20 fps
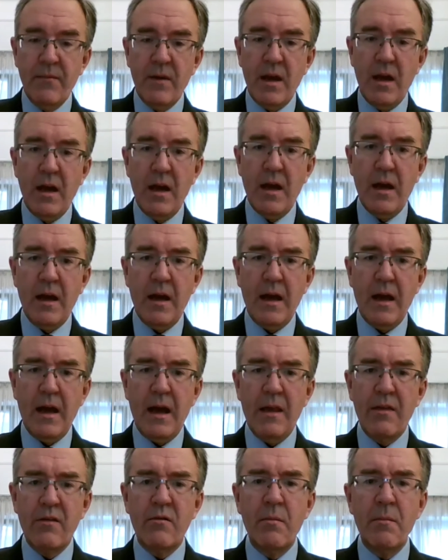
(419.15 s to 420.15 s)

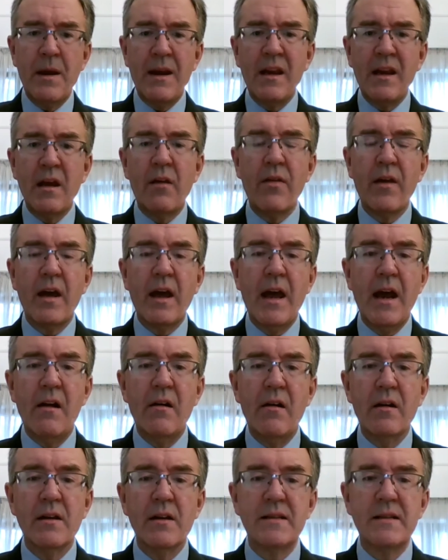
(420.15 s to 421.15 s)
And there are many other
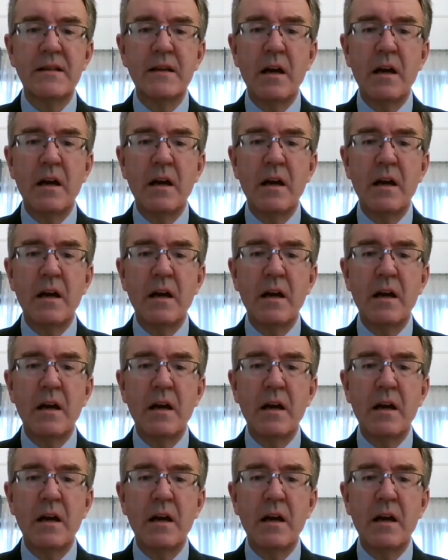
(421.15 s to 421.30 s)
areas